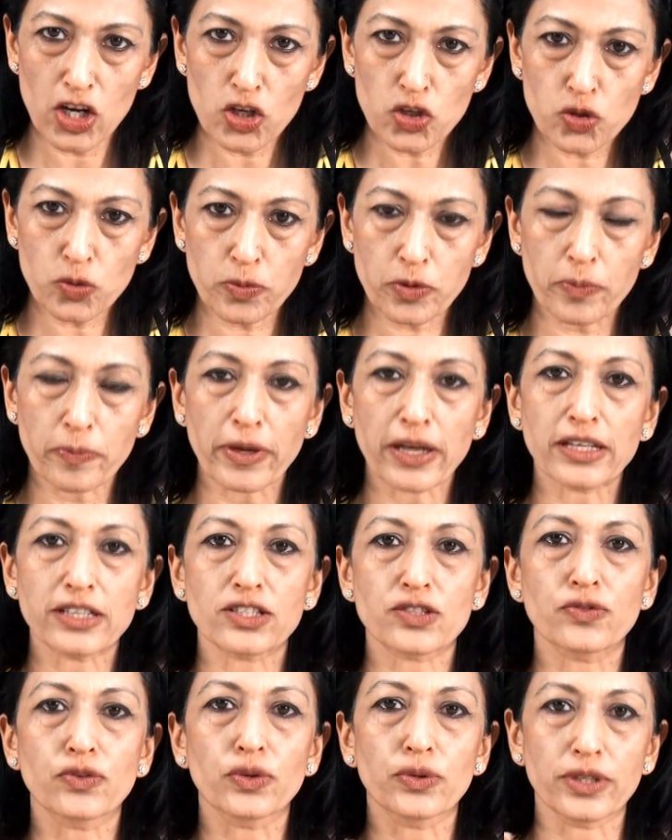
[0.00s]
to propel
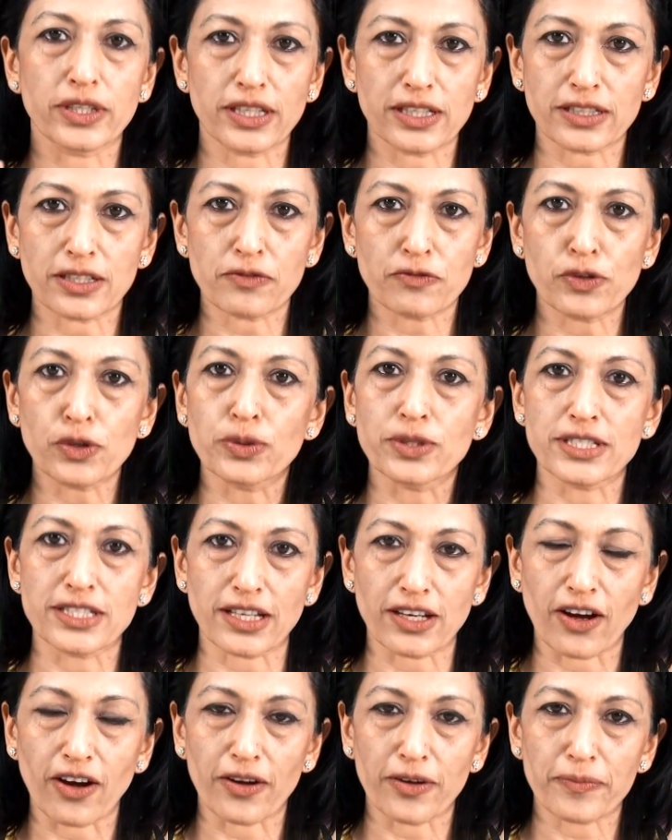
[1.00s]
its fluids
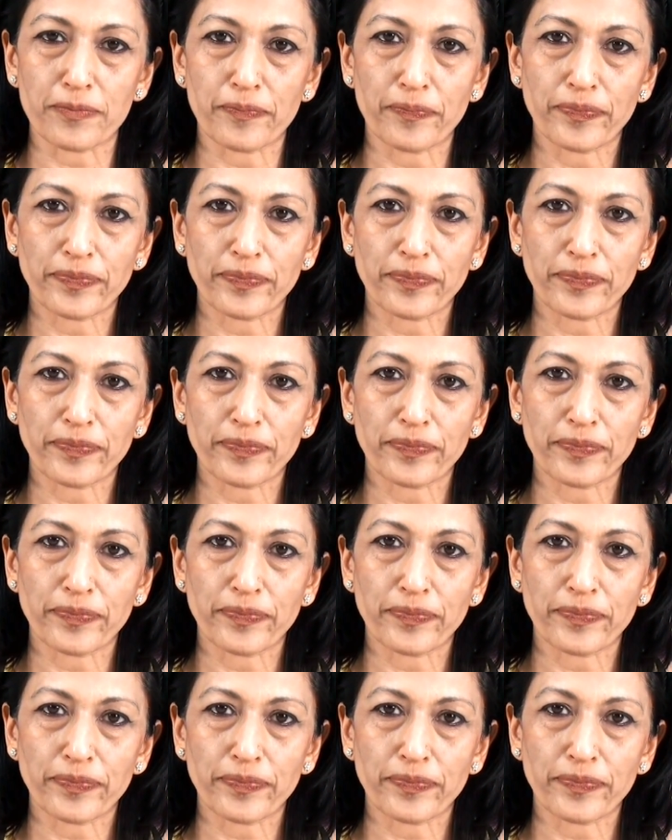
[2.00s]
along.